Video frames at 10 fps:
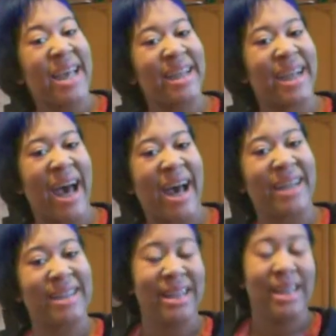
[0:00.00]
Hey
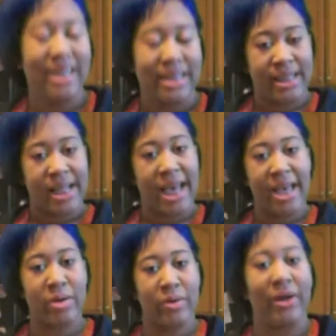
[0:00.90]
guys,
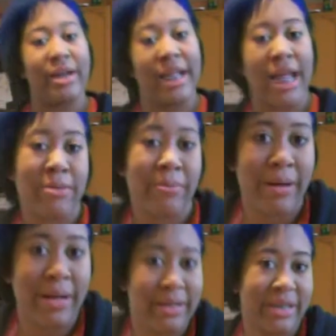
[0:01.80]
today on
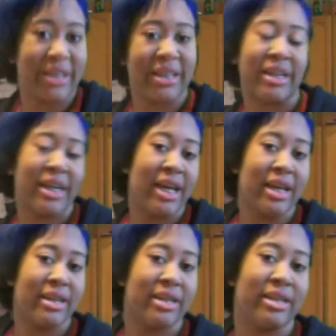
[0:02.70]
Apron Good Cooking,
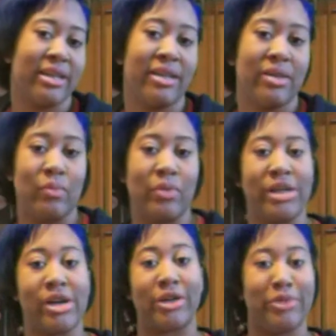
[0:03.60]

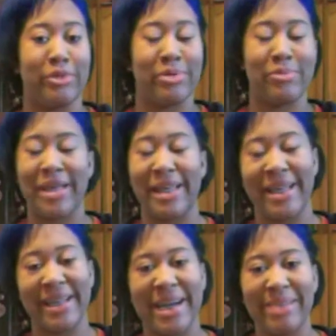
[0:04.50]
we are going to be
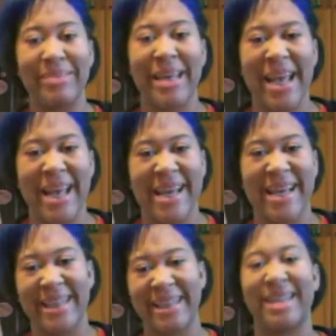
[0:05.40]
making
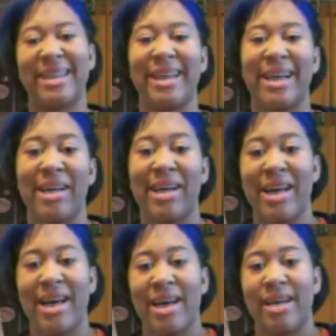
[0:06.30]
cupcakes.
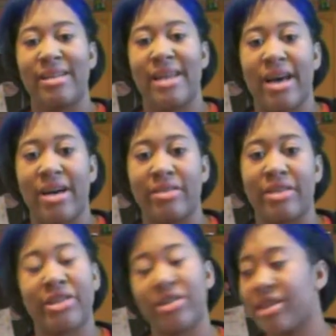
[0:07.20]
Now,
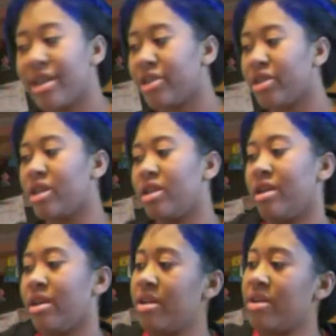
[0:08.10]
these are the things you're going to
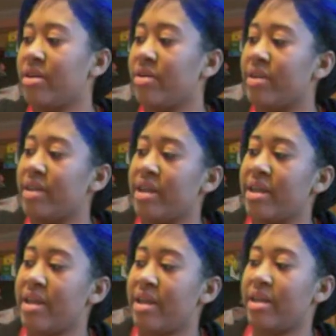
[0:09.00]
need. You're going to
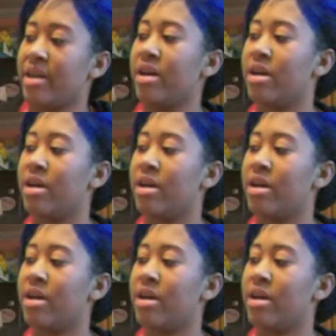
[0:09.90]
need